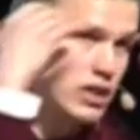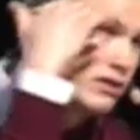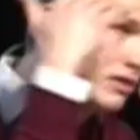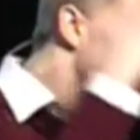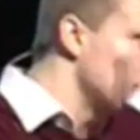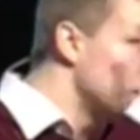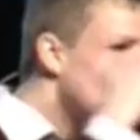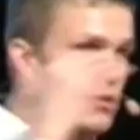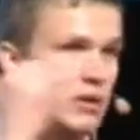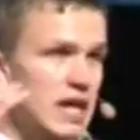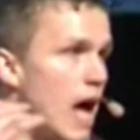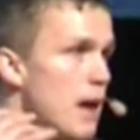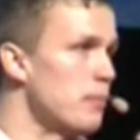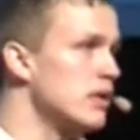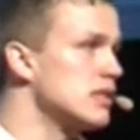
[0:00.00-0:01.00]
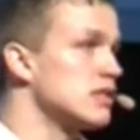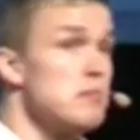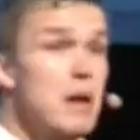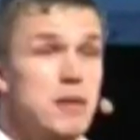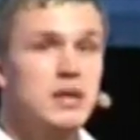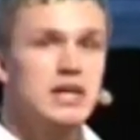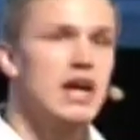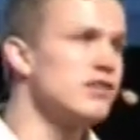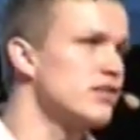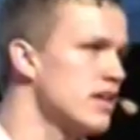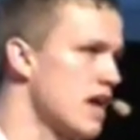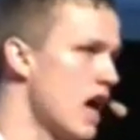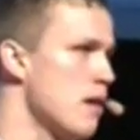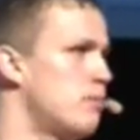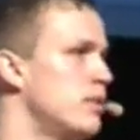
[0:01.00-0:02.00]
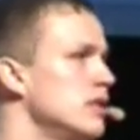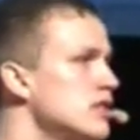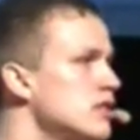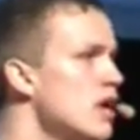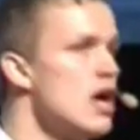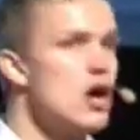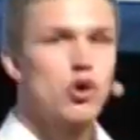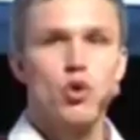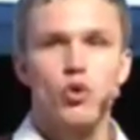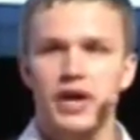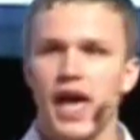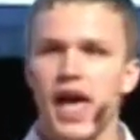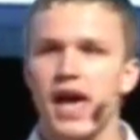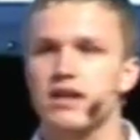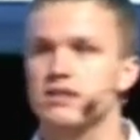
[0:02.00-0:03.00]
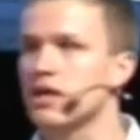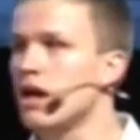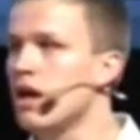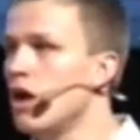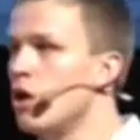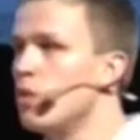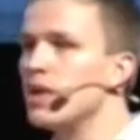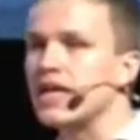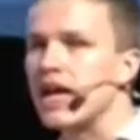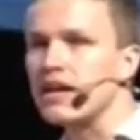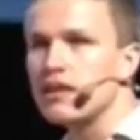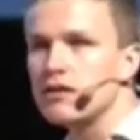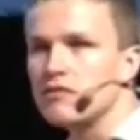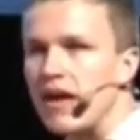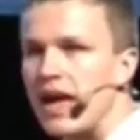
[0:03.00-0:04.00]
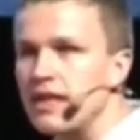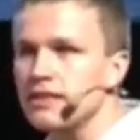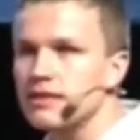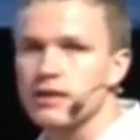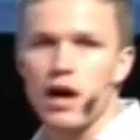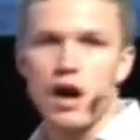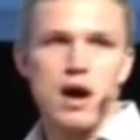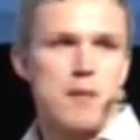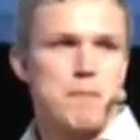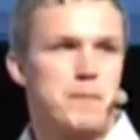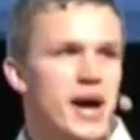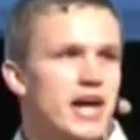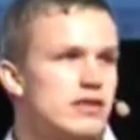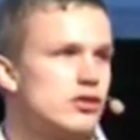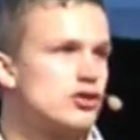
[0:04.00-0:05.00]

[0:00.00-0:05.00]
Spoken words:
and see what happens. Maybe nothing happens. Who cares? We can invent pet